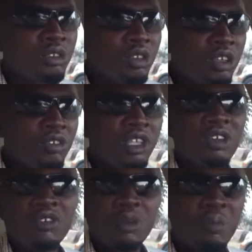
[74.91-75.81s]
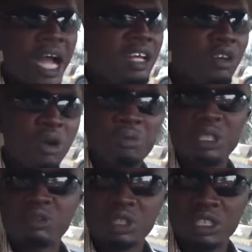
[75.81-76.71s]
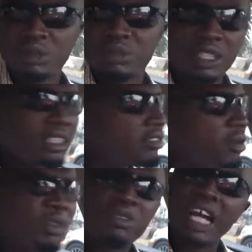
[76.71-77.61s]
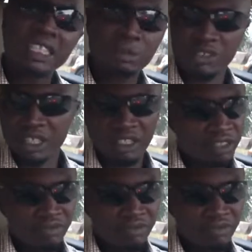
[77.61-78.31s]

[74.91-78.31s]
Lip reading: Even if you buy a complete with the spring, remove that spring,